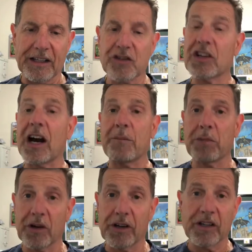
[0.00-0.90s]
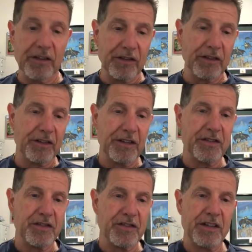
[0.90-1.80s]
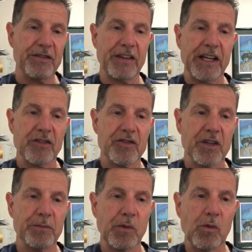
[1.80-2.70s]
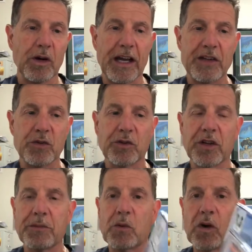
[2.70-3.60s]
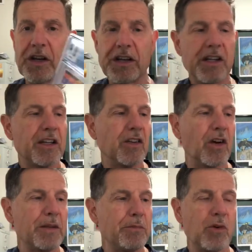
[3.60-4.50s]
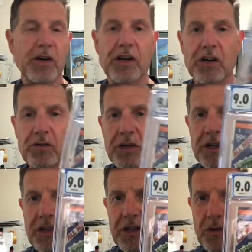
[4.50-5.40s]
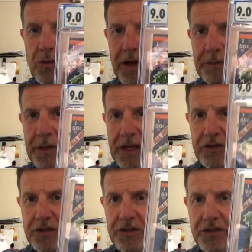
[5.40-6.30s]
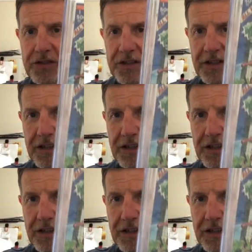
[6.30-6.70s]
Schomburg cover. This is Invaders Annual Number One, 9.0, white pages.